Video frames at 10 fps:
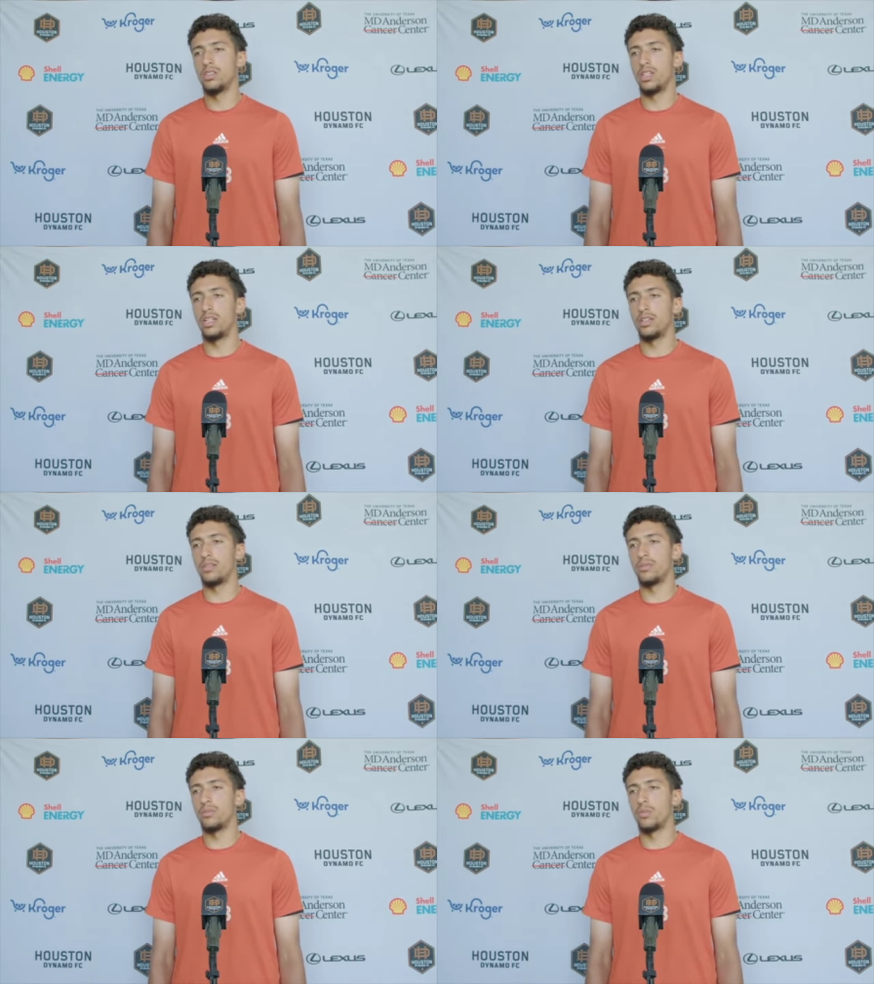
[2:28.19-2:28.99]

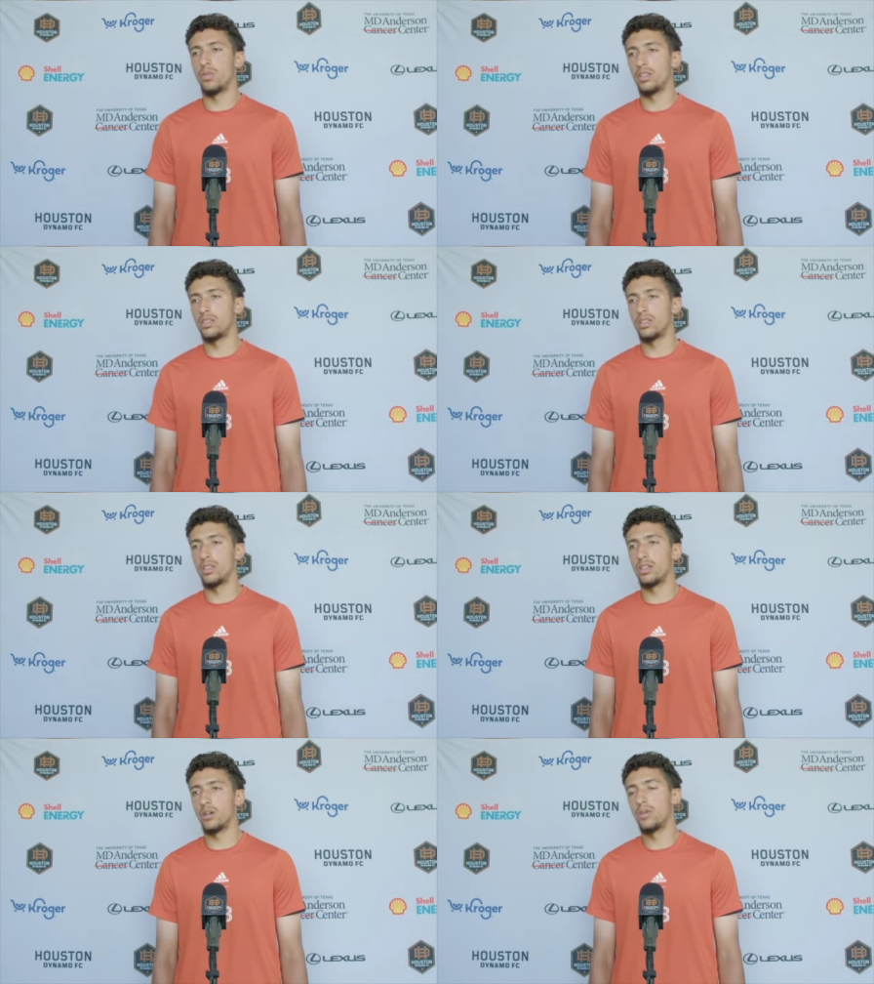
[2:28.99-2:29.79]
and what
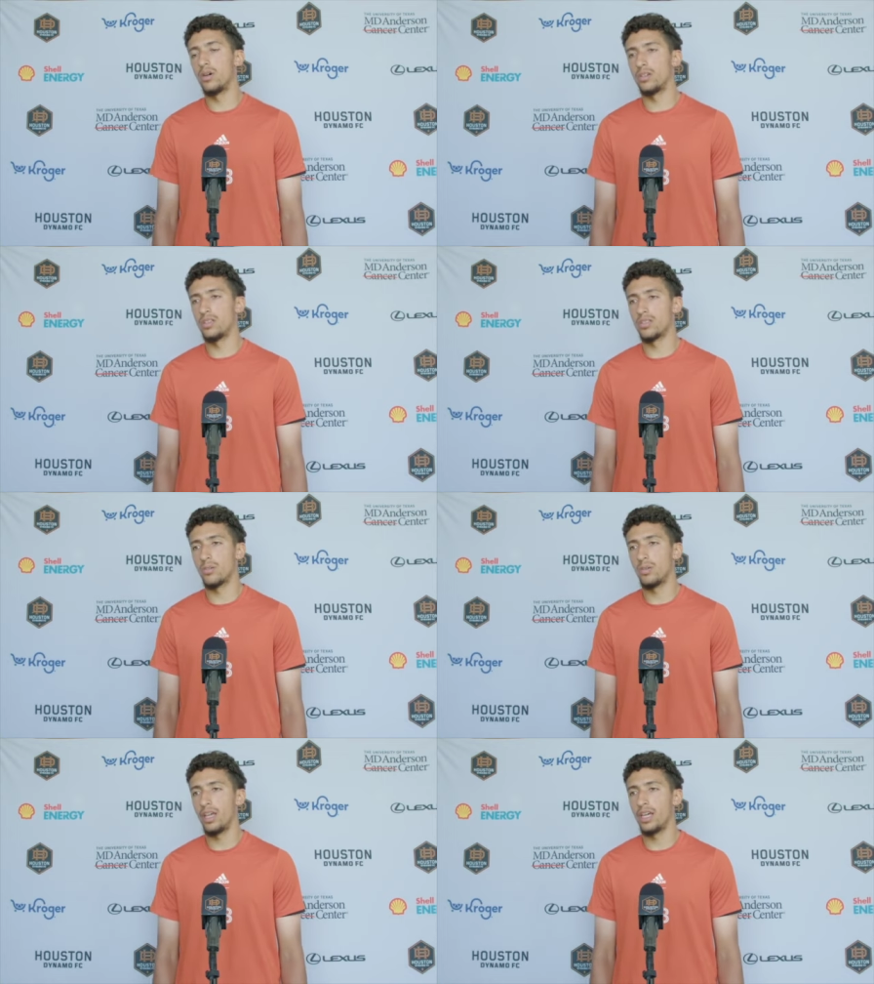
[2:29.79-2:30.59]
the opponents are
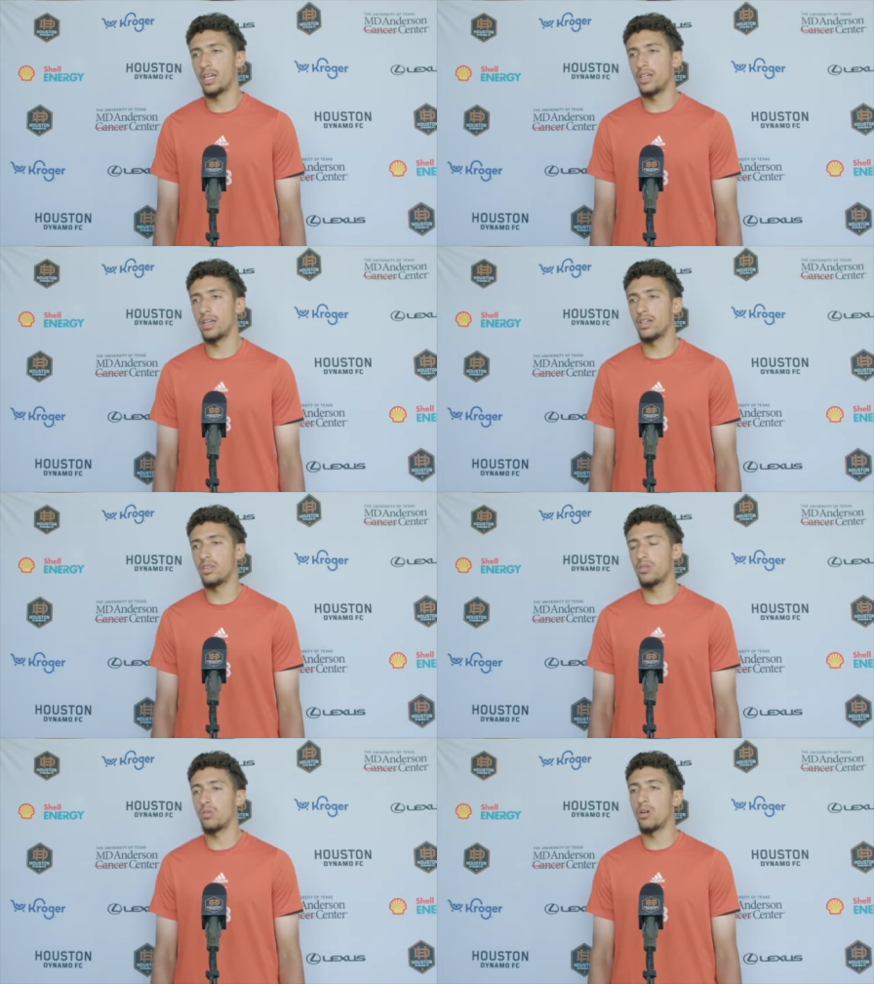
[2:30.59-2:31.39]
playing at,
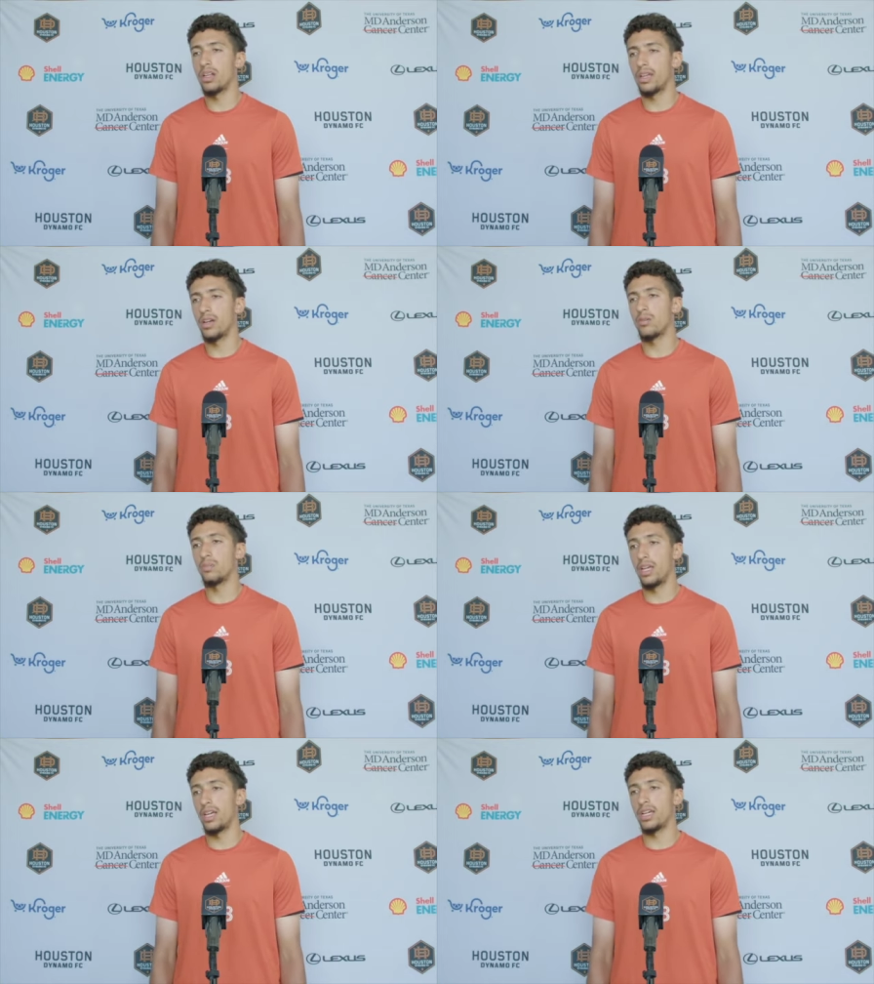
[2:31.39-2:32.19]
where they are
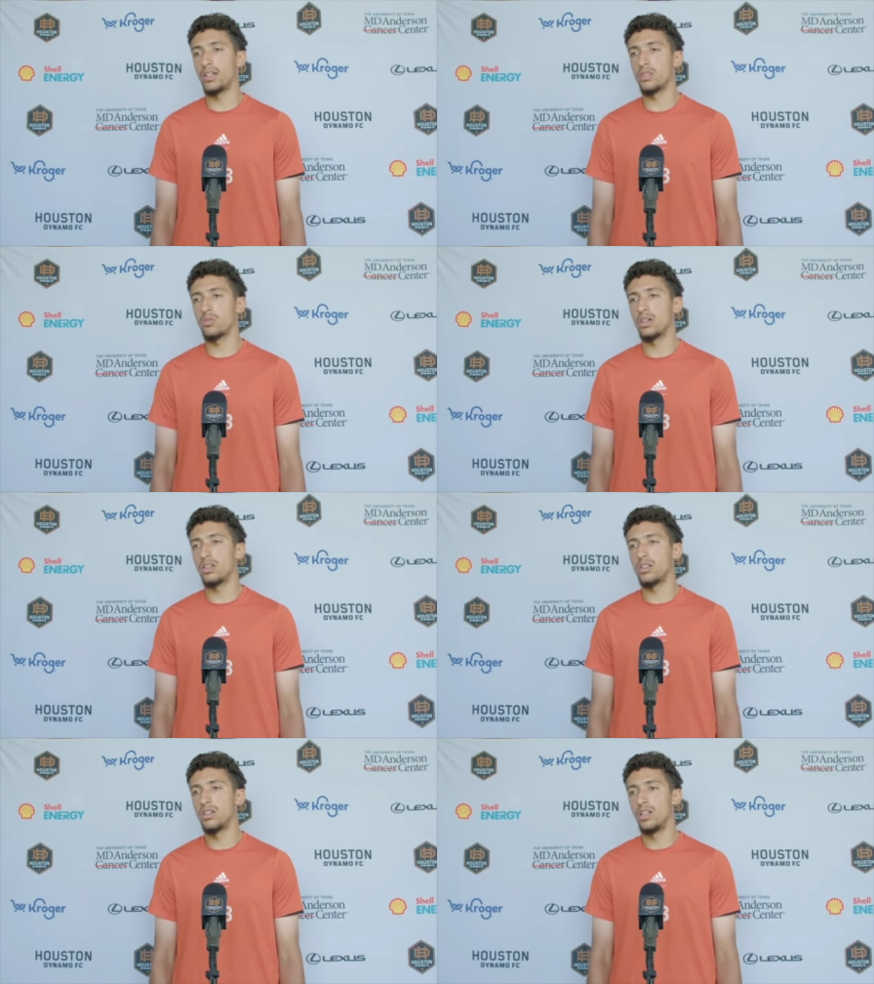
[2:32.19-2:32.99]
playing at as well.